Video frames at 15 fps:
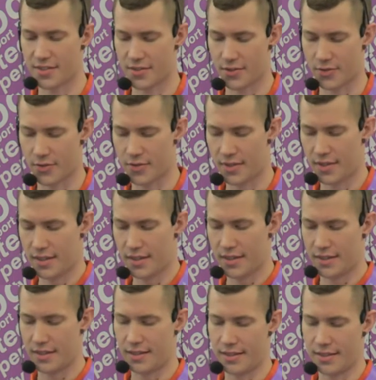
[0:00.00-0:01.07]
So
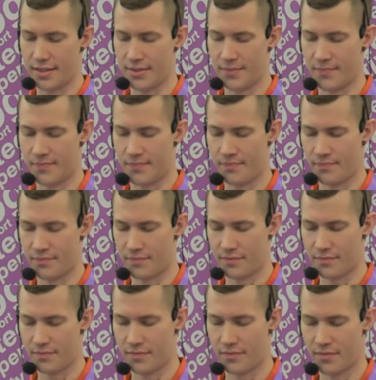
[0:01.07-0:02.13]

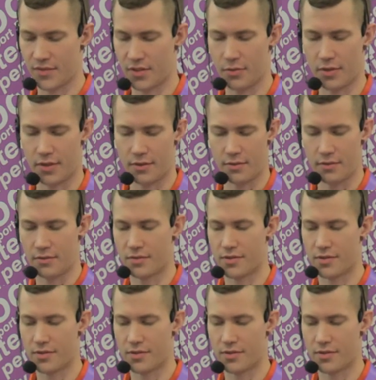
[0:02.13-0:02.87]
um, here we go.